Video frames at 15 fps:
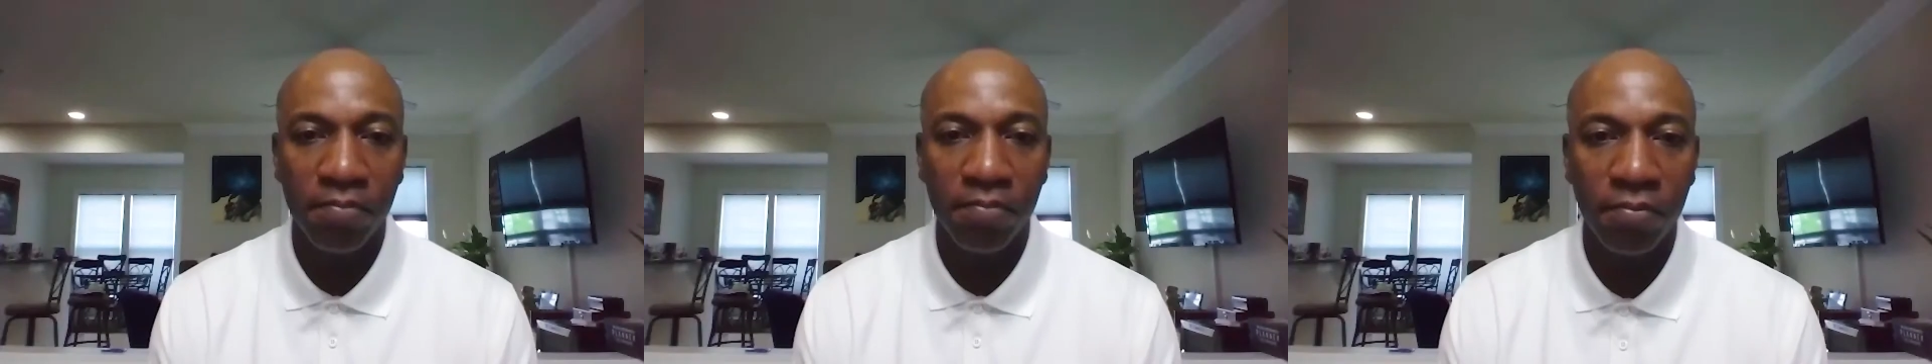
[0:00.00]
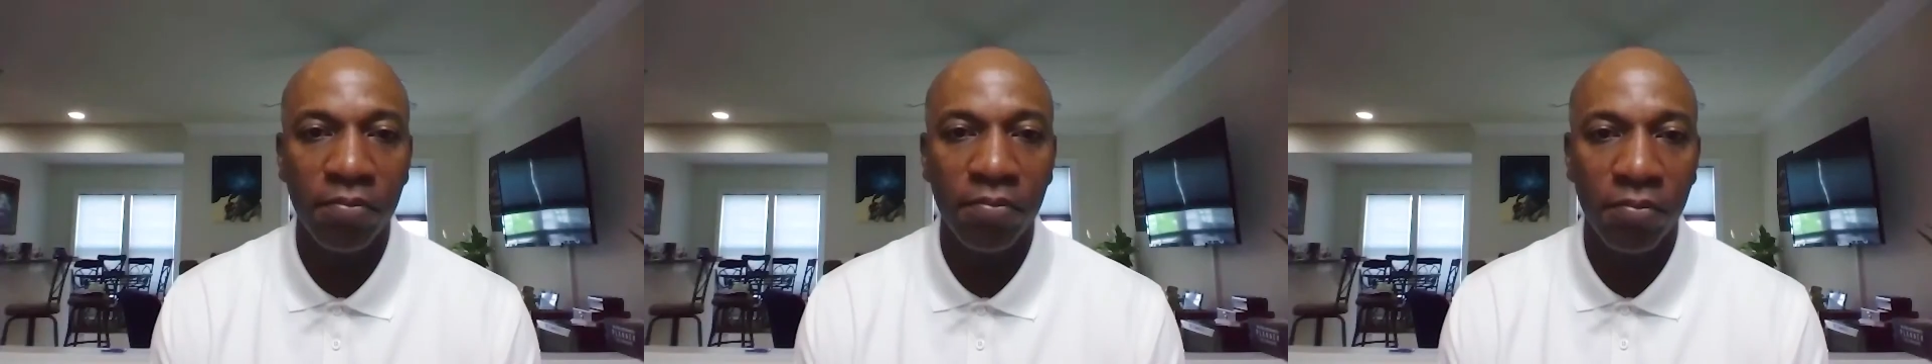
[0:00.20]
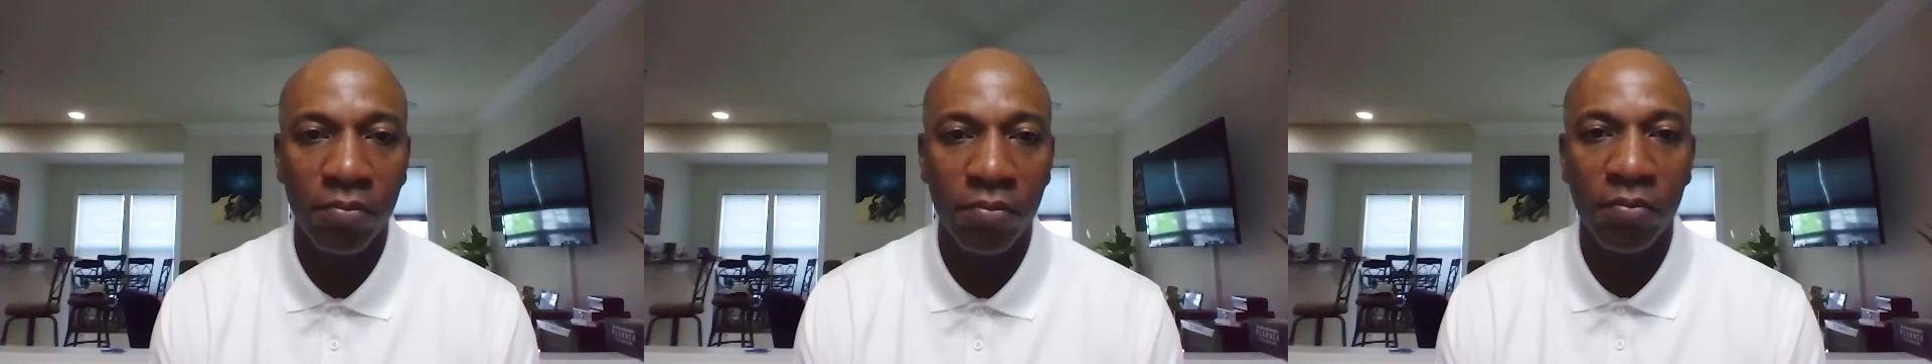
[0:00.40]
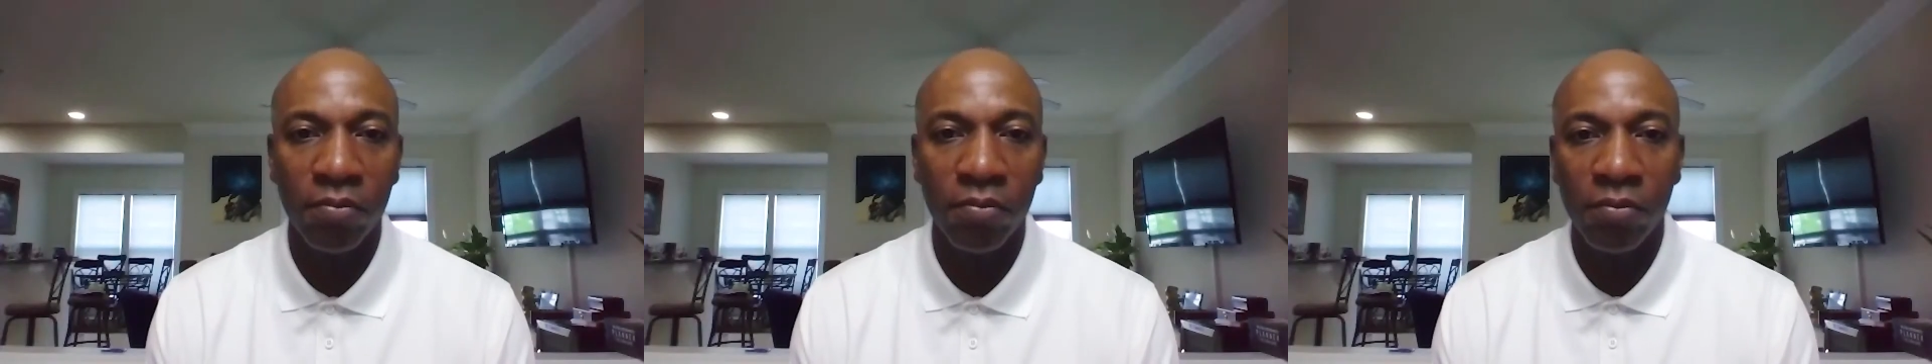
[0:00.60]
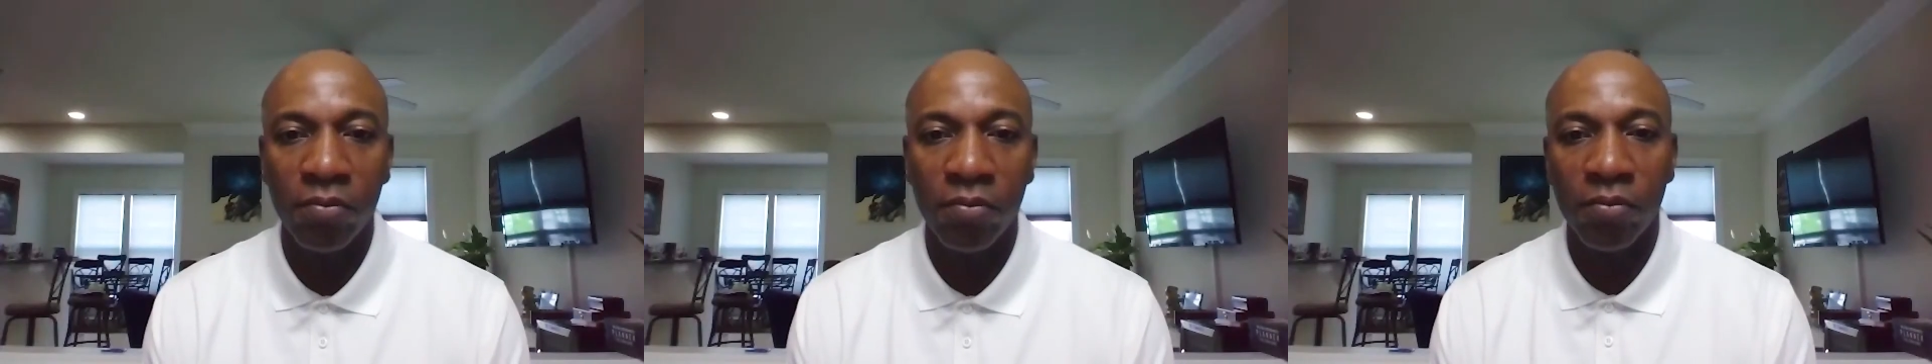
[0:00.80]
don't get
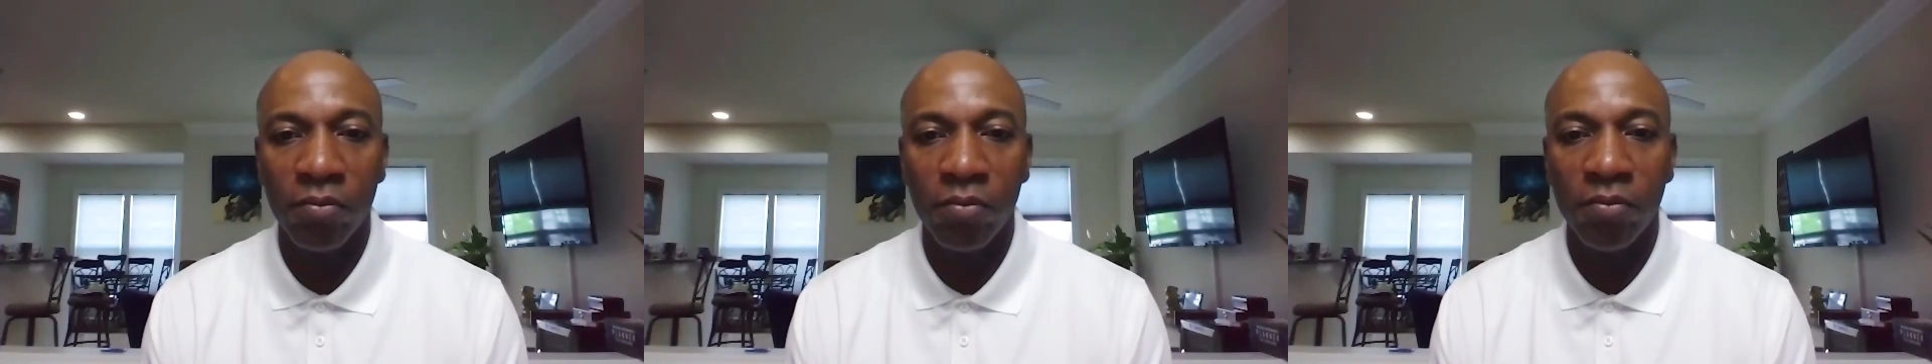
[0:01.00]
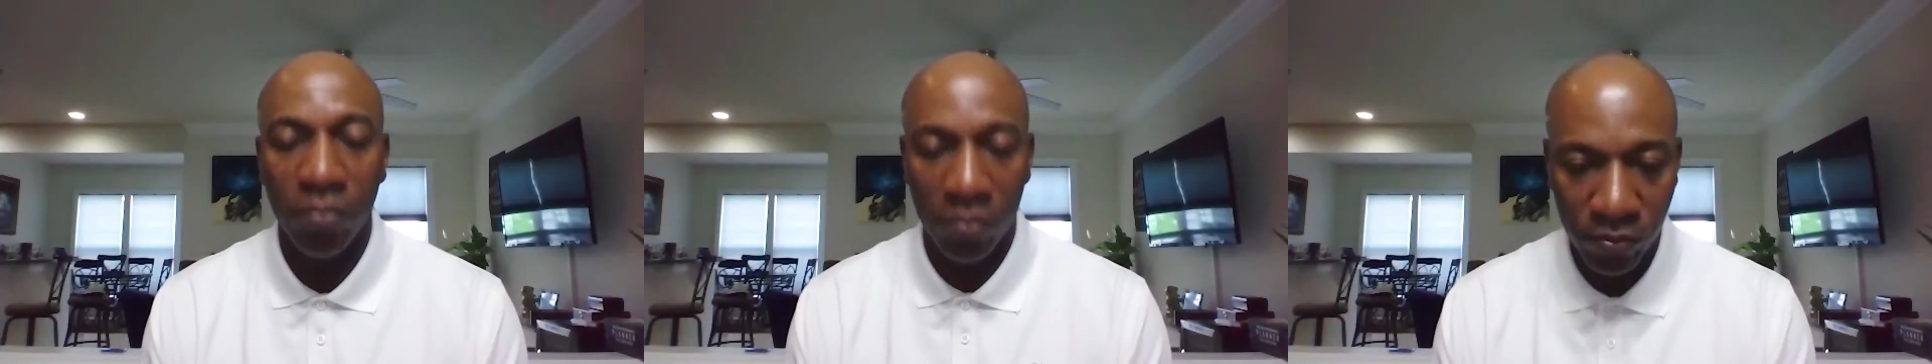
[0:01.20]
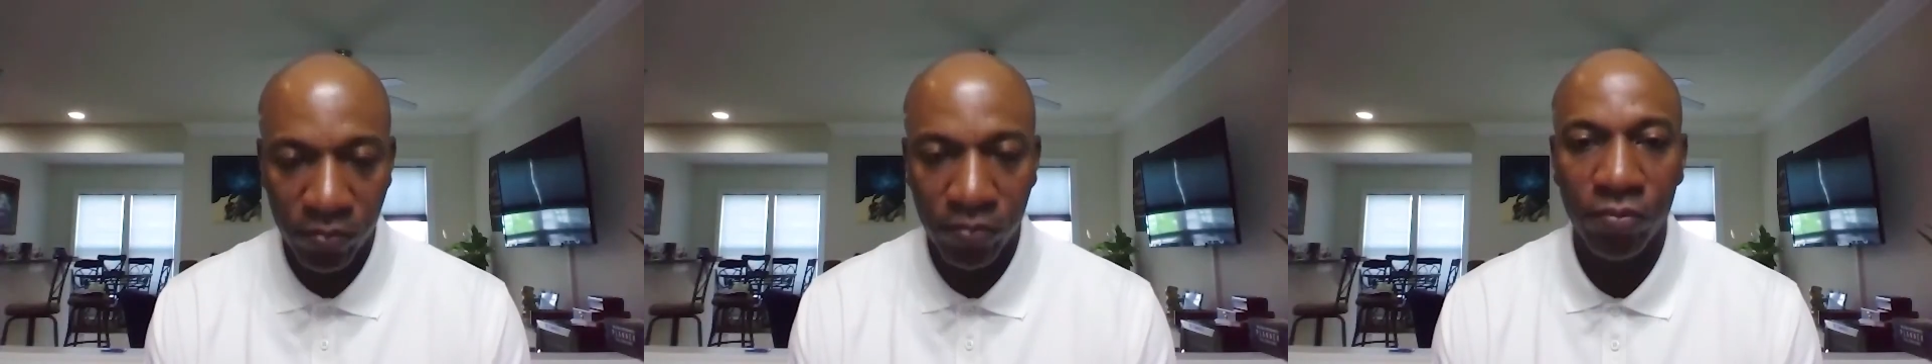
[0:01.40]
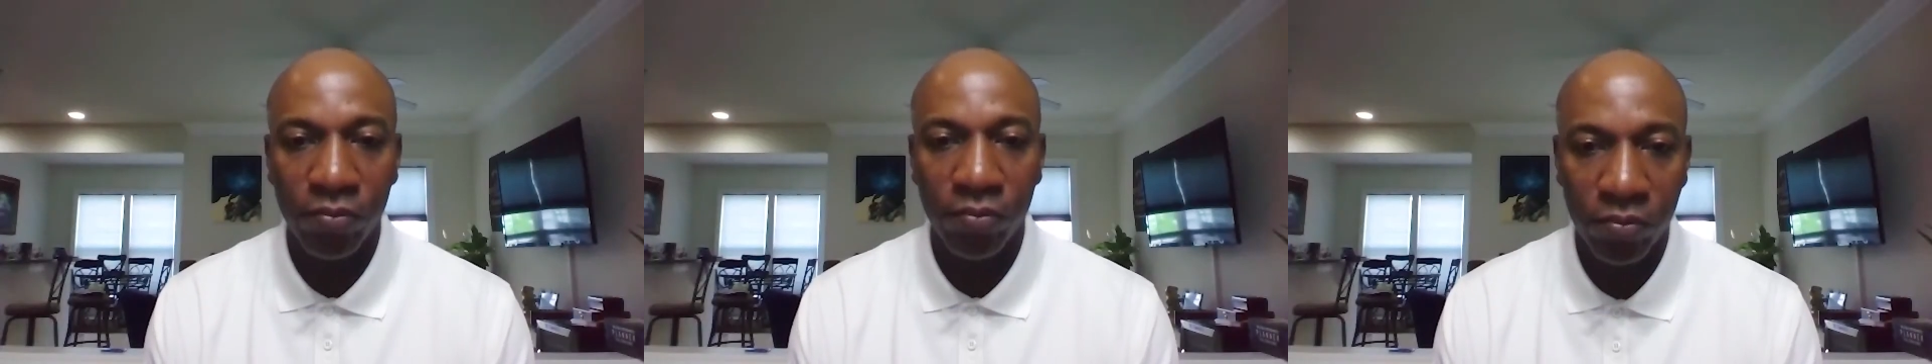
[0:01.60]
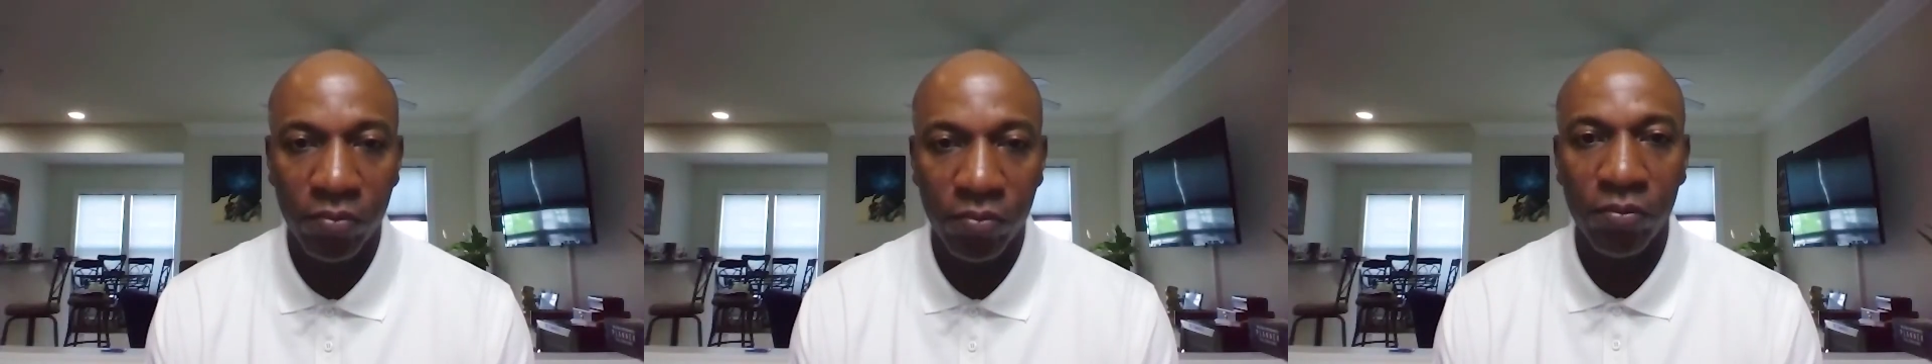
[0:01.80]
it,
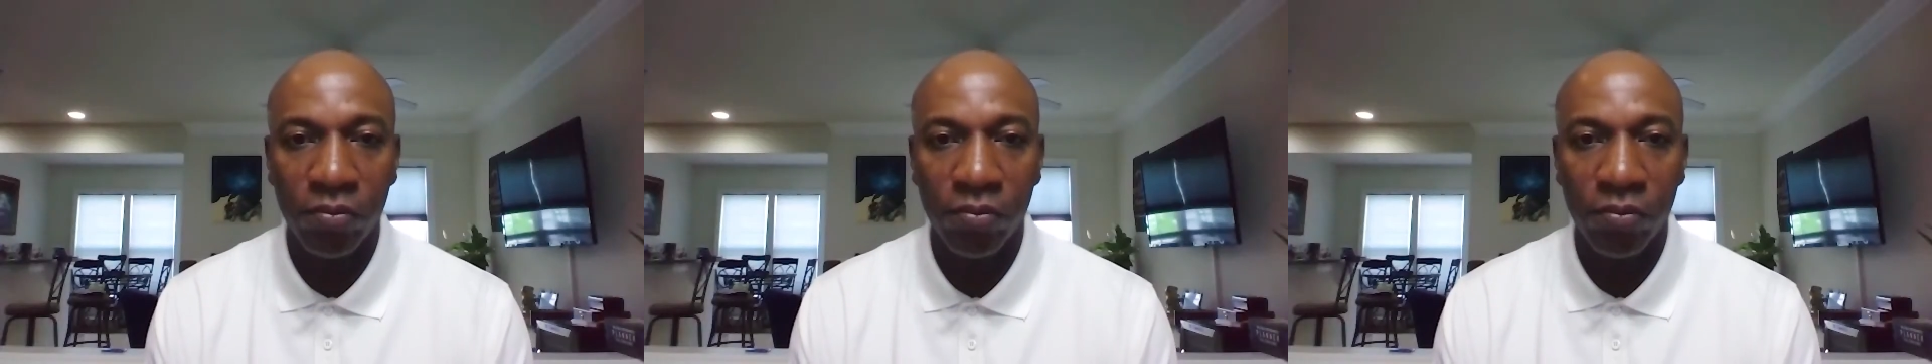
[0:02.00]
and